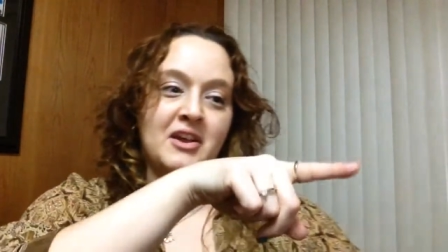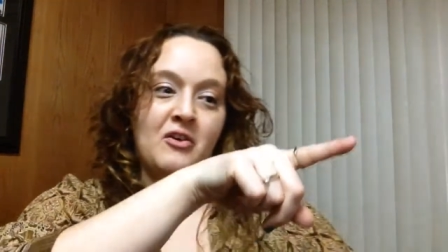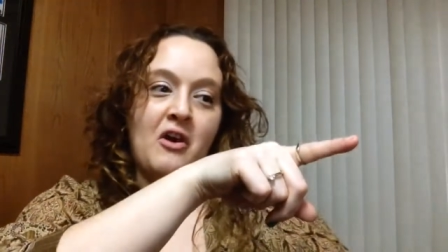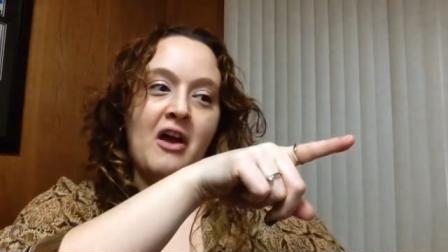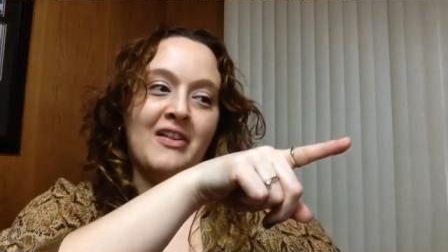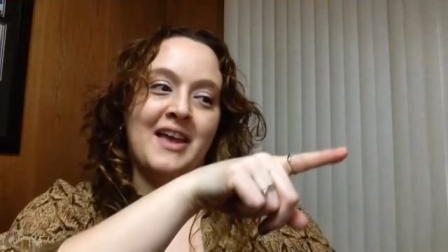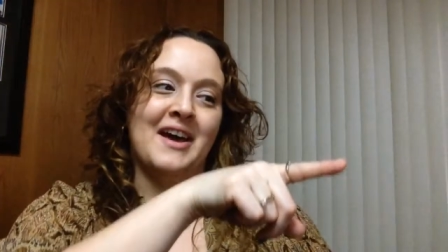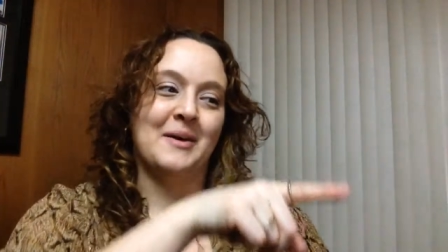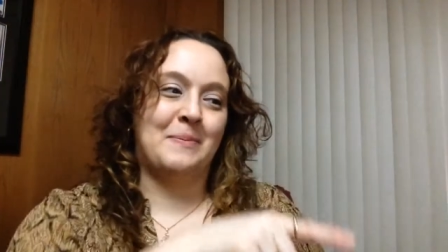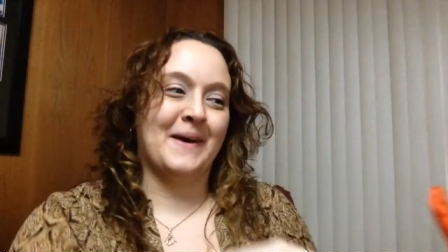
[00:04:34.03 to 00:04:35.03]
crawling
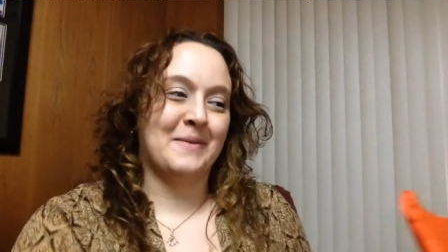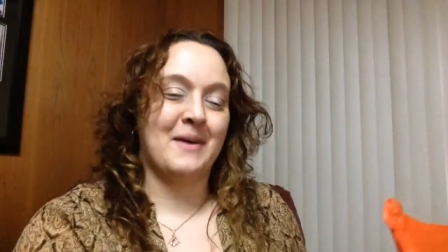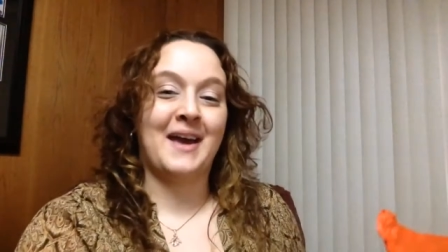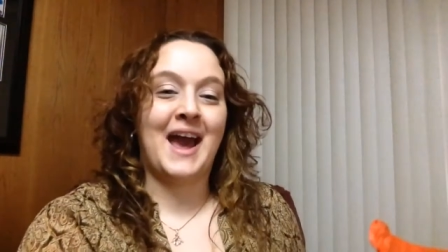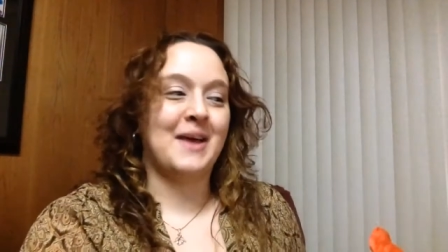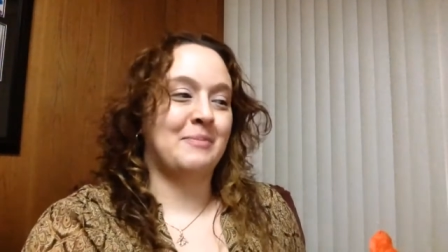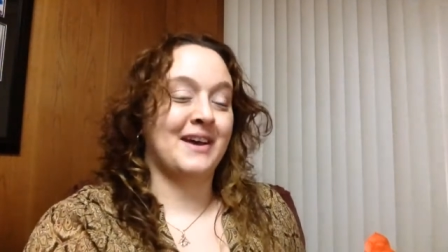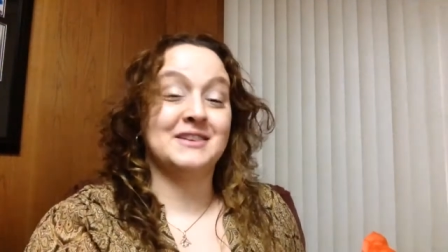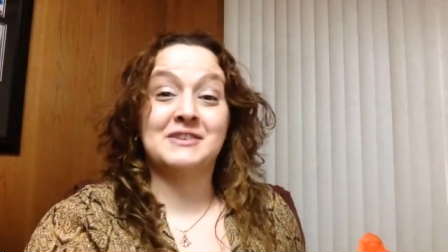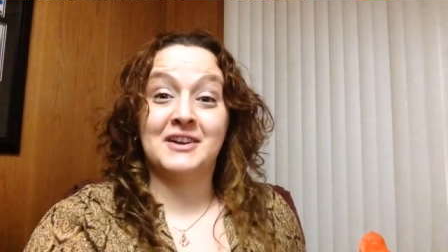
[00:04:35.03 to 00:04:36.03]
up on my
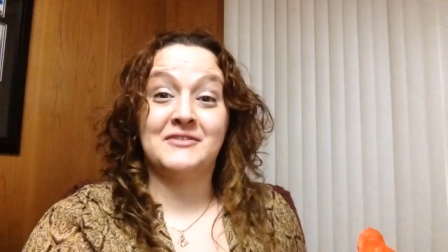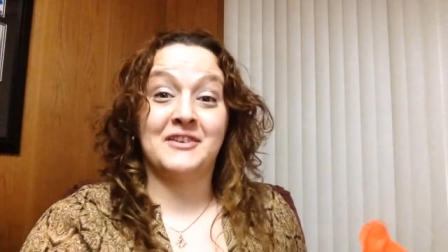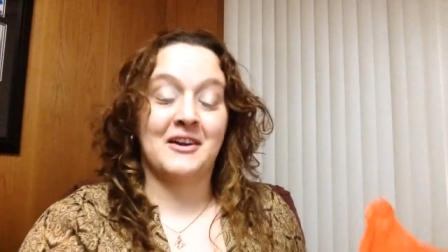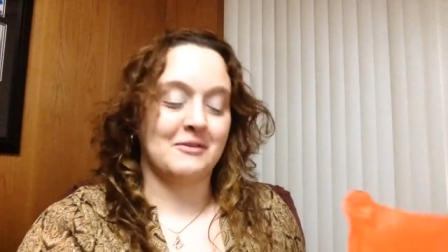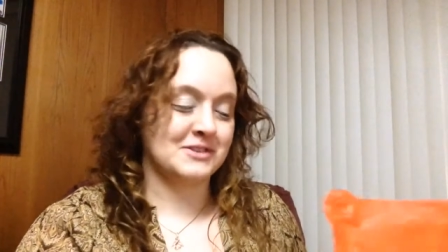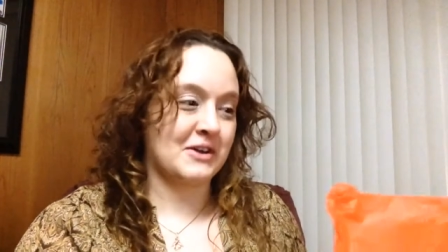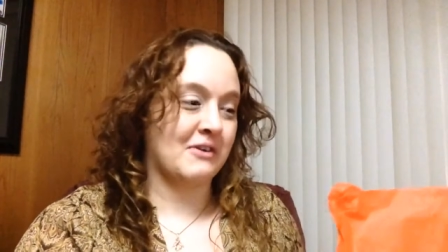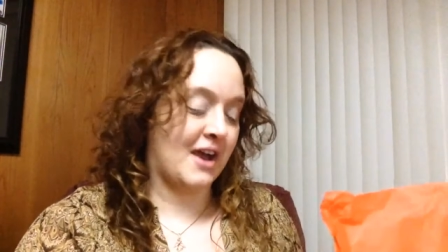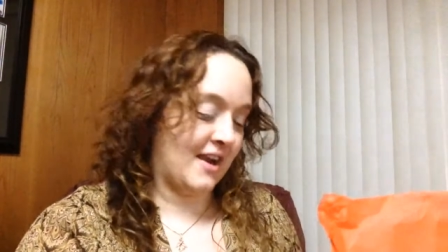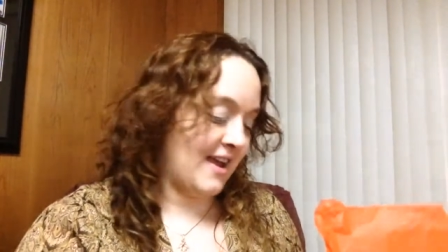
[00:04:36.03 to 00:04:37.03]
iPad trying to figure out what's going
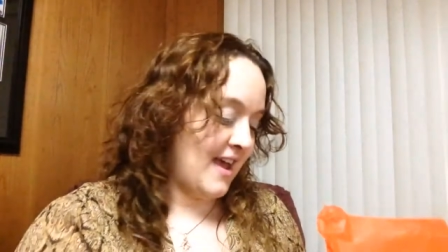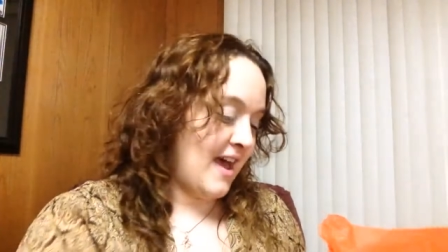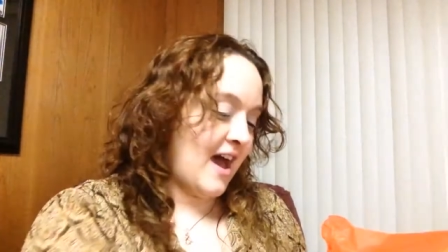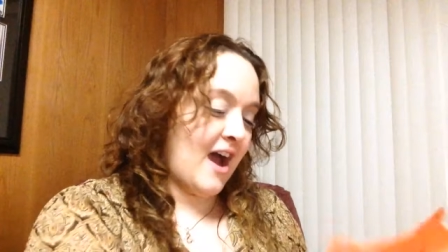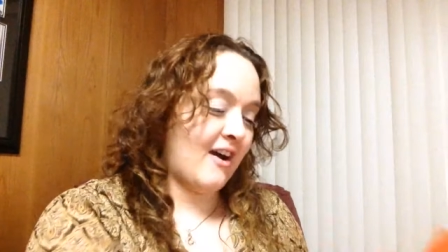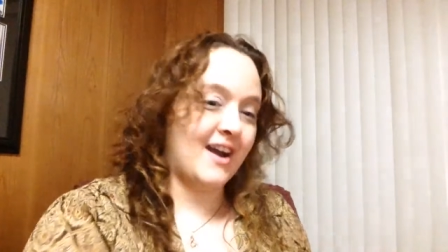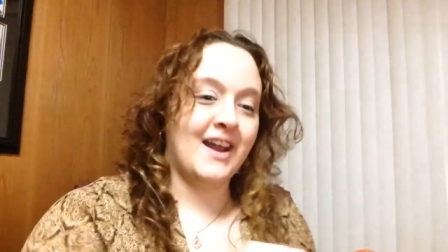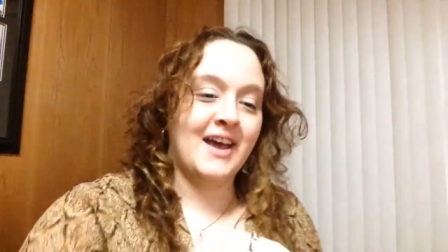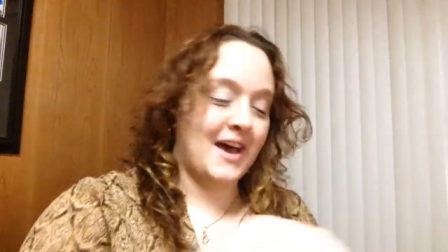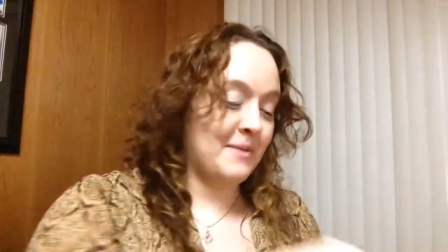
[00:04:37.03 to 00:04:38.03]
on. Alright,
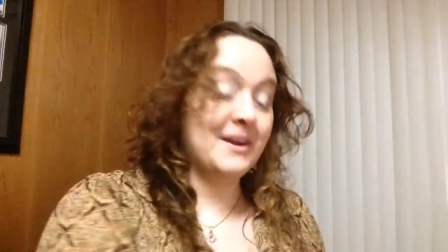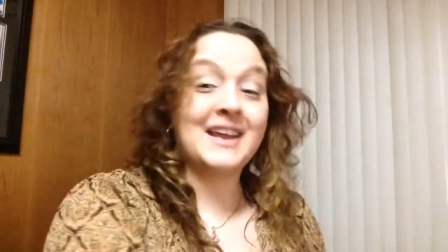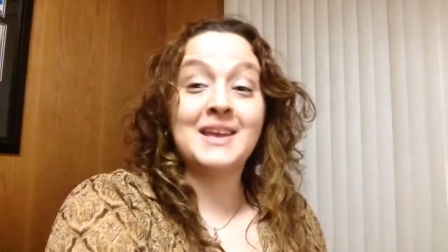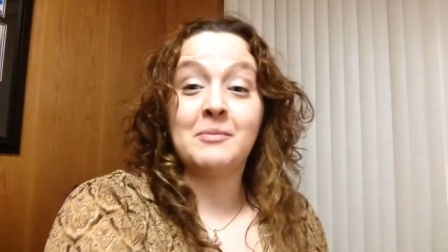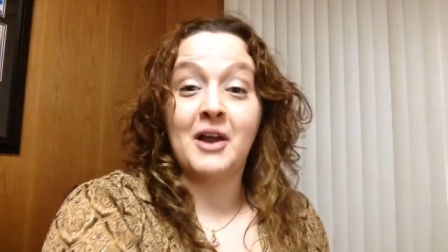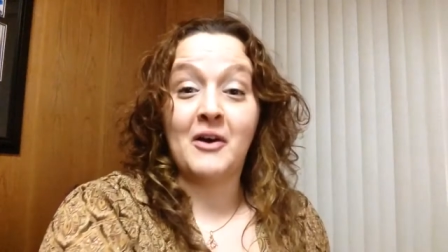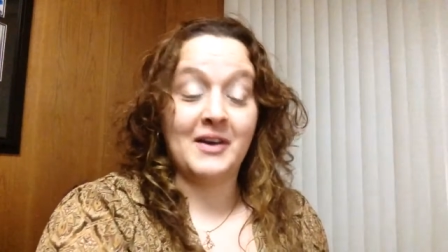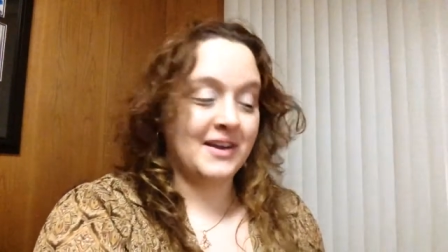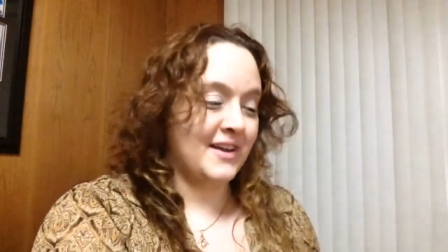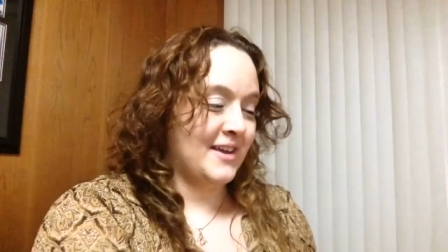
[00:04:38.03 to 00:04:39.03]
I'm going to keep
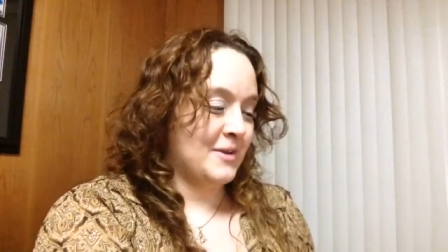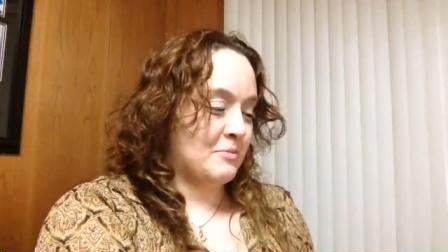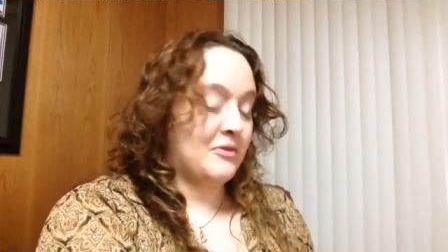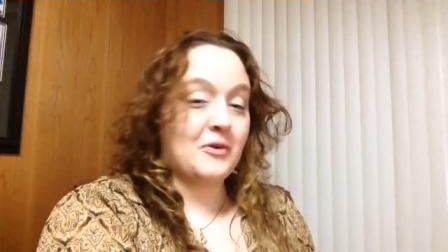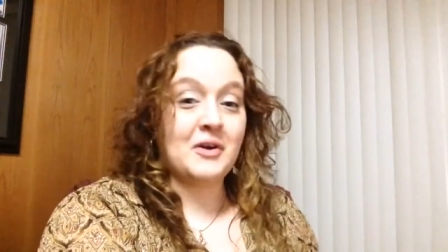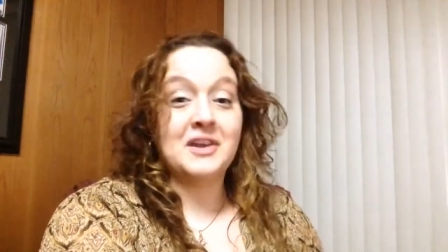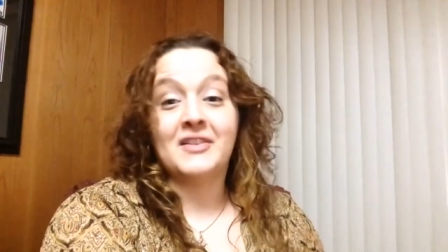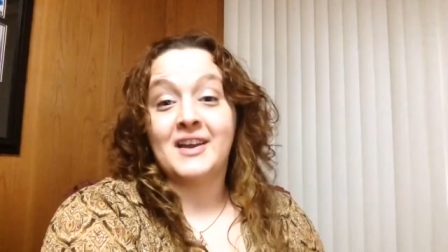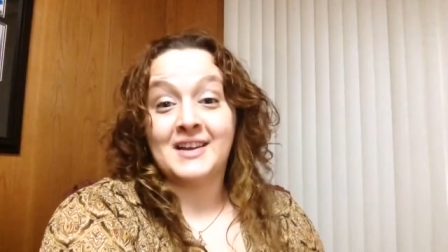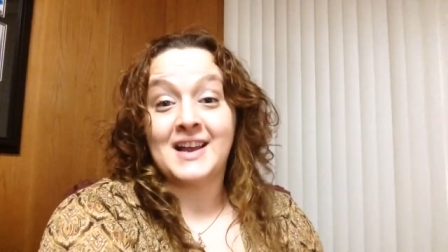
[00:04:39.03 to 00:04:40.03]
going before he
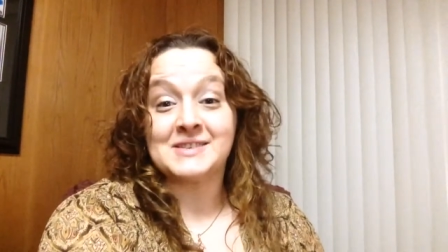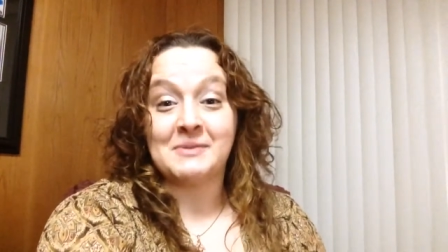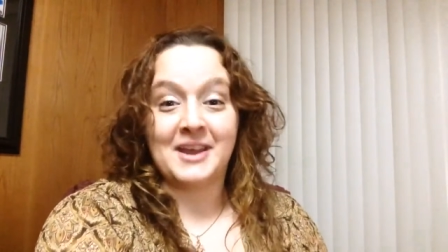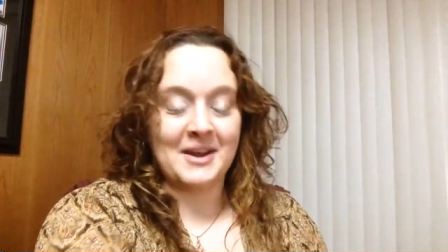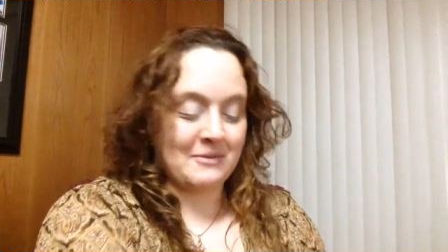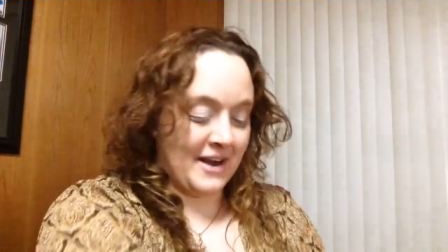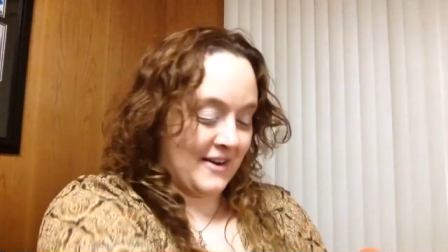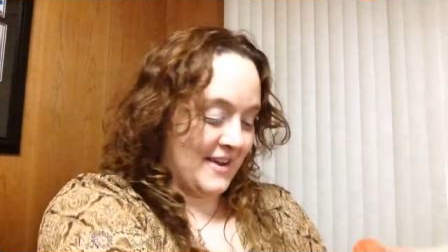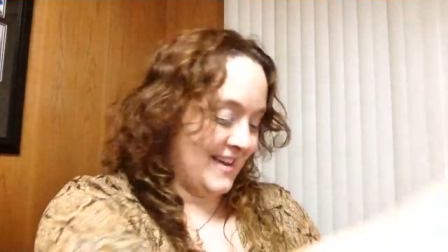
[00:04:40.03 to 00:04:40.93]
like knocks my camera down.